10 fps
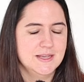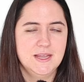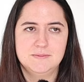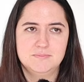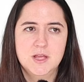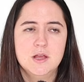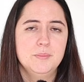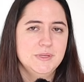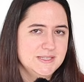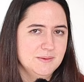Again,
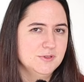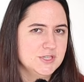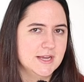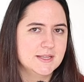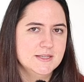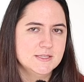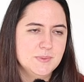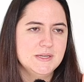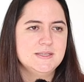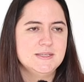please double check this,
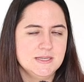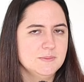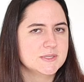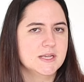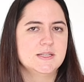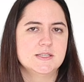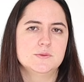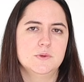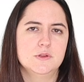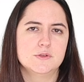but it seems like this
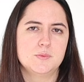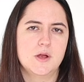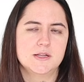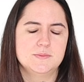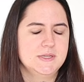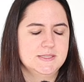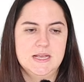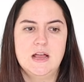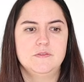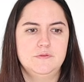is one of those products because they
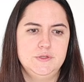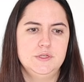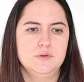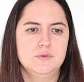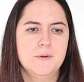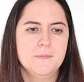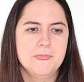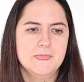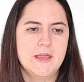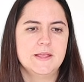have a few
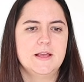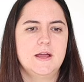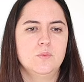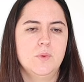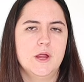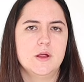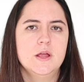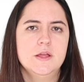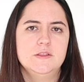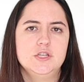like that where
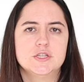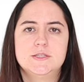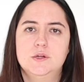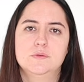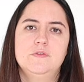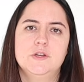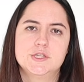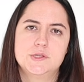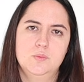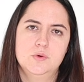they just don't
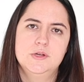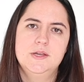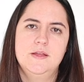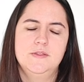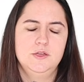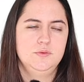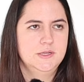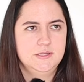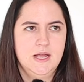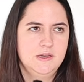finish the wood and then you
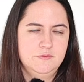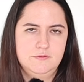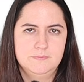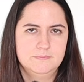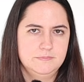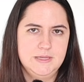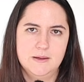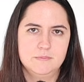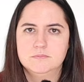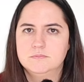can kind of,
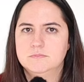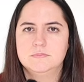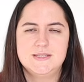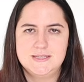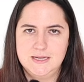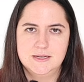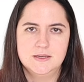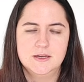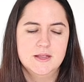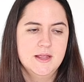yeah, stain
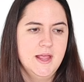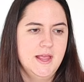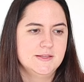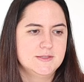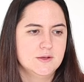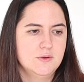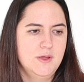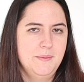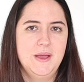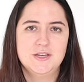it. And so
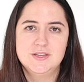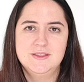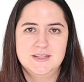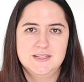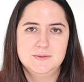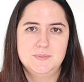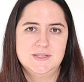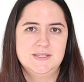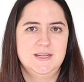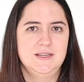imagine this,
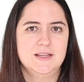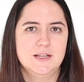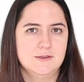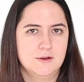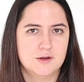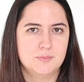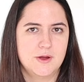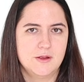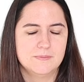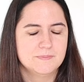but stained like dark
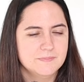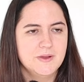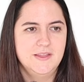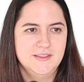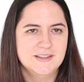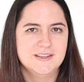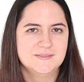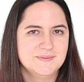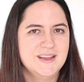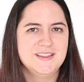brown. I think
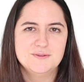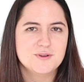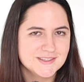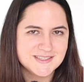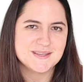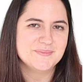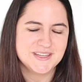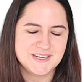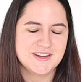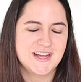we're onto
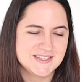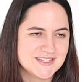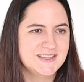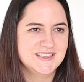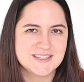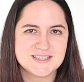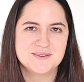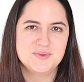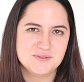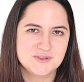something here, guys. I think this
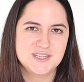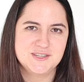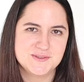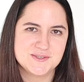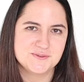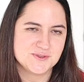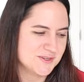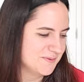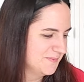could be a really cute solution.